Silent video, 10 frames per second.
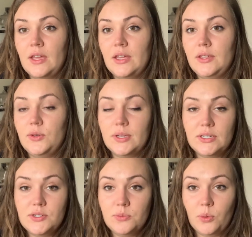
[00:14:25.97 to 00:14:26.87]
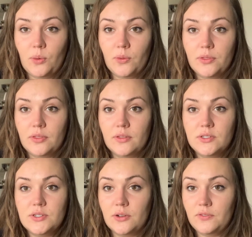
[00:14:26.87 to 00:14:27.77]
You can do both.
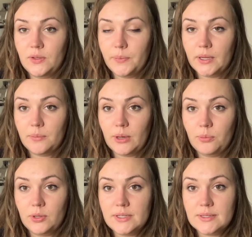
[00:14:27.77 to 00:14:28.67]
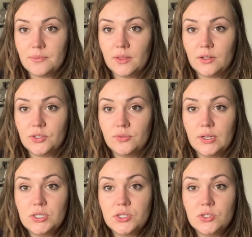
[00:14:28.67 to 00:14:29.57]
Don't feel bad about putting something on your
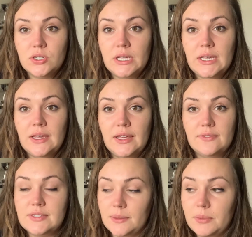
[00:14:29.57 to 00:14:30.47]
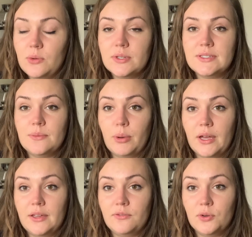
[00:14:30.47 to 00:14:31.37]
registry. If somebody wants to buy
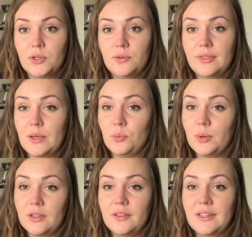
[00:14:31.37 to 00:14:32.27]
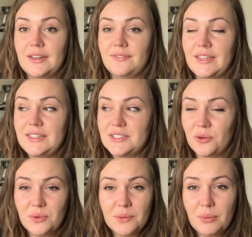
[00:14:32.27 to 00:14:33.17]
it for you, they will, and if they
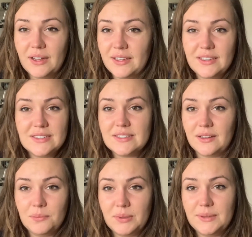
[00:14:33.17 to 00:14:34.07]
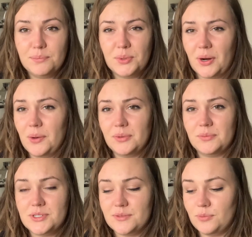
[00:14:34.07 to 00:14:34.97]
don't want to buy it, it's not a big problem.
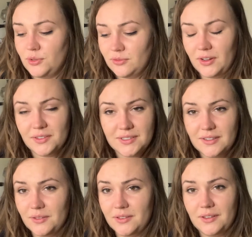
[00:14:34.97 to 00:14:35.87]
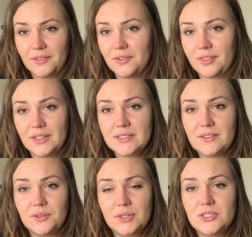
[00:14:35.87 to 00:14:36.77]
Just move on to the other things on
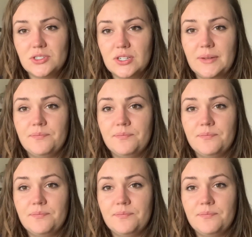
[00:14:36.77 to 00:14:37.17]
the registry.